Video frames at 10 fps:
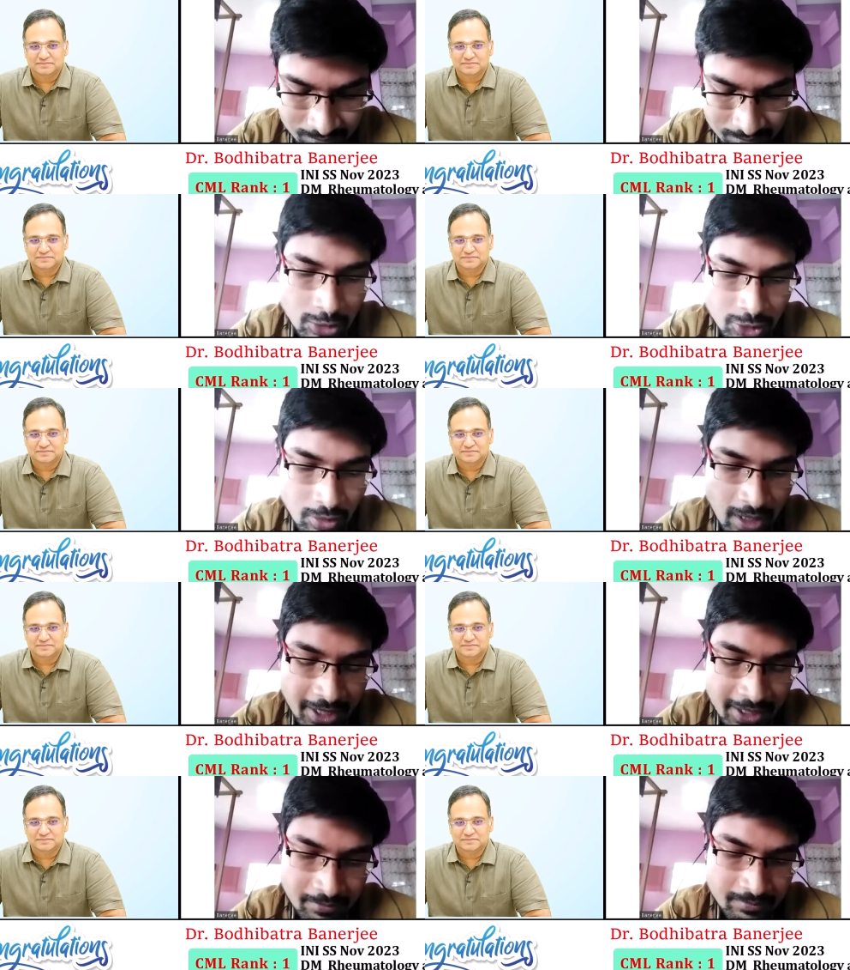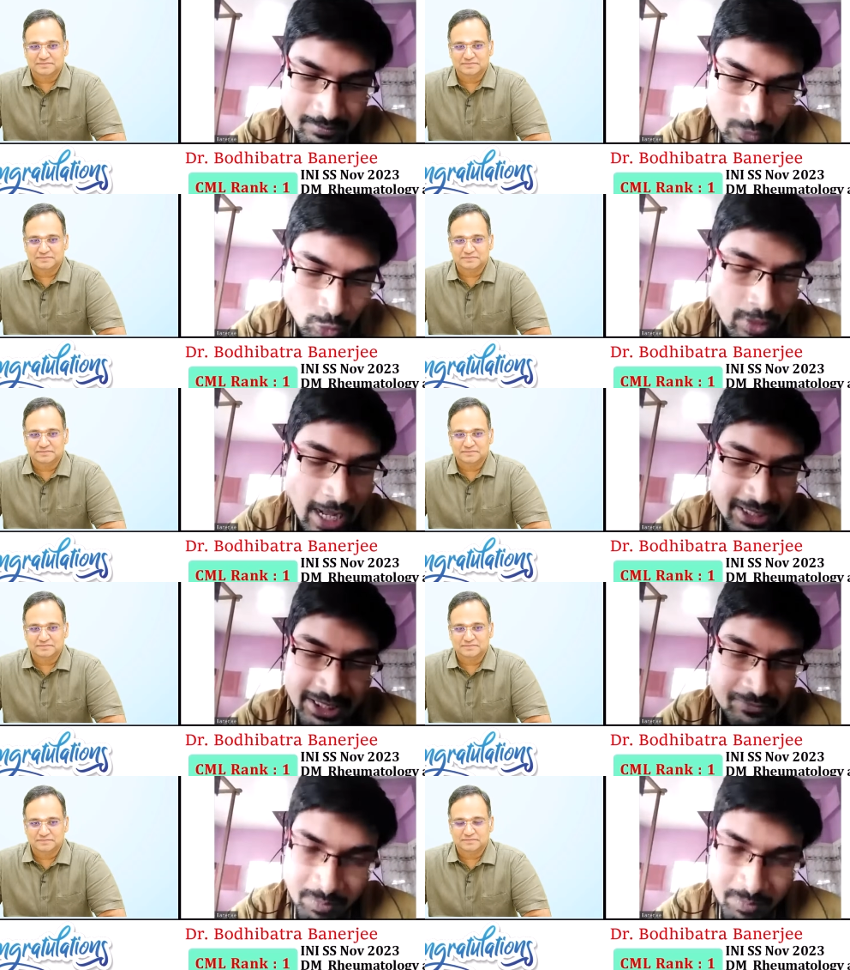Speaker 1: Also, I took
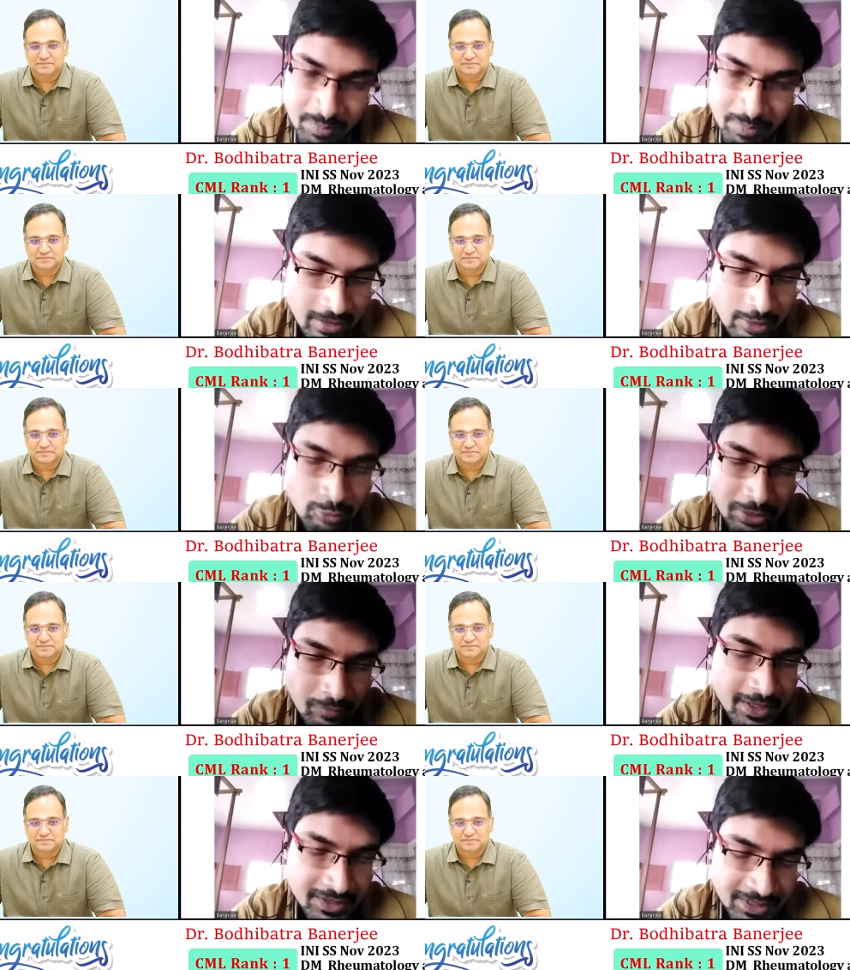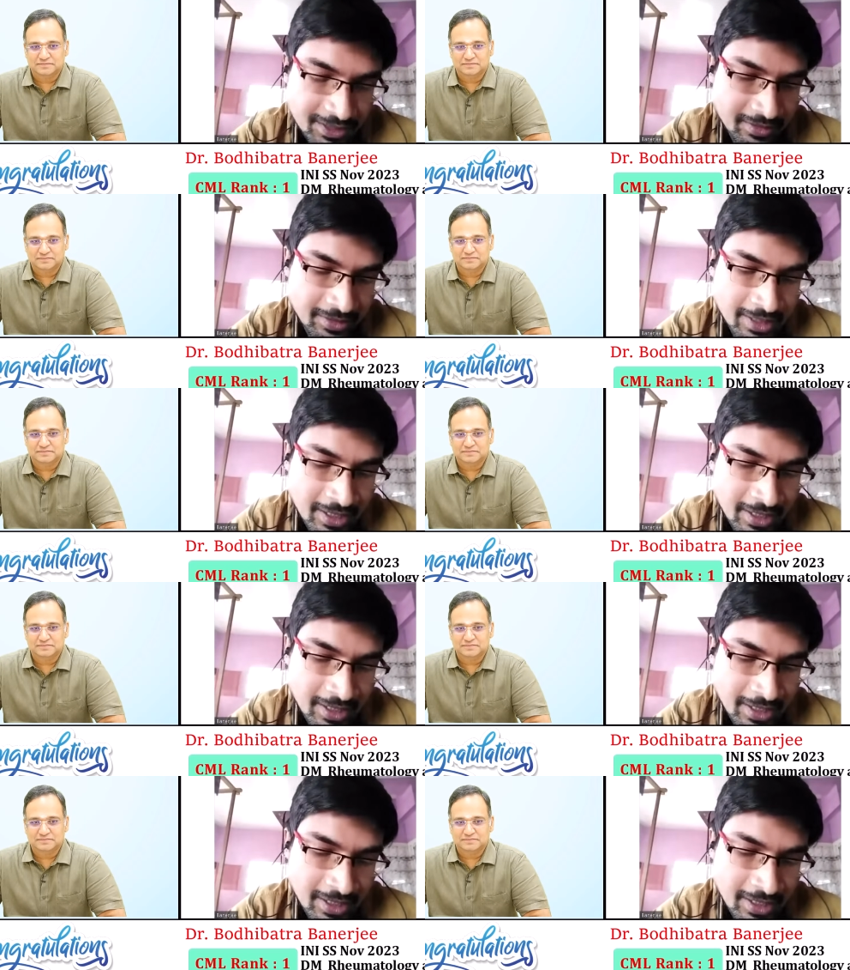guidance from uh, Arun Tiwari sir,